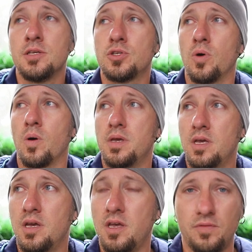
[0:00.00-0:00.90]
So
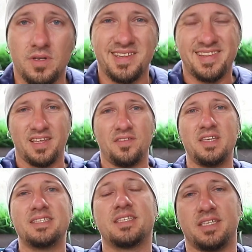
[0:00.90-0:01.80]
even in
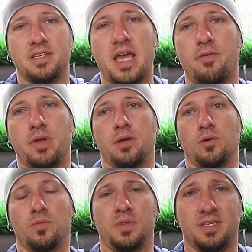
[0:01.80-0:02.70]
this
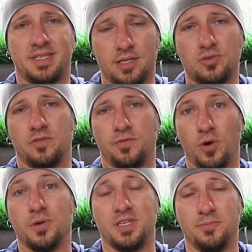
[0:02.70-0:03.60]
scenario, the central
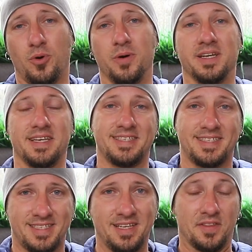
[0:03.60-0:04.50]
focusing point is
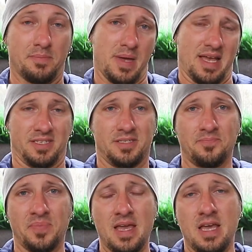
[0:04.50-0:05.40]
still the best.
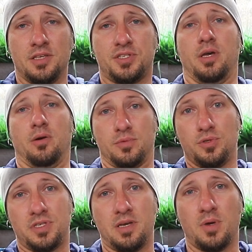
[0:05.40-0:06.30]
So
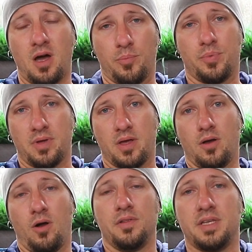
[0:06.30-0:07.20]
to sum up
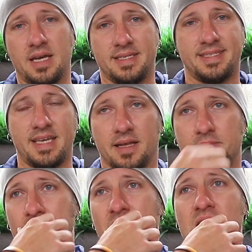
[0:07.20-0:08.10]
all that I
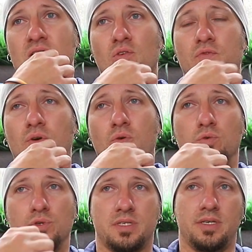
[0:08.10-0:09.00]
said, of
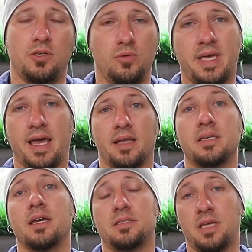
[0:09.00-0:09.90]
course, you
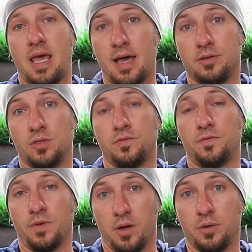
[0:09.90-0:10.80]
can get out of
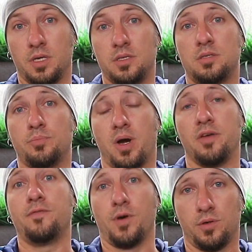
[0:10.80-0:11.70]
focus
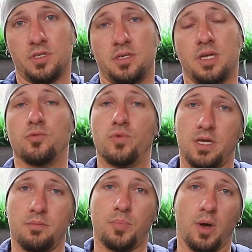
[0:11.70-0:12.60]
by focusing and
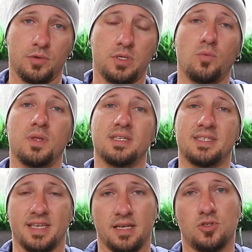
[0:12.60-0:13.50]
recomposing with the
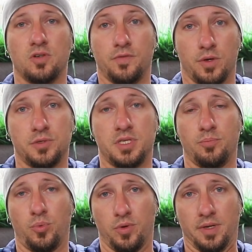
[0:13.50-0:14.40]
central
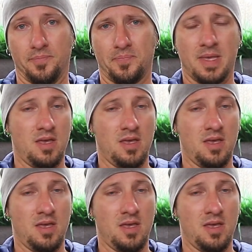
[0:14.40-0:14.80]
focusing point.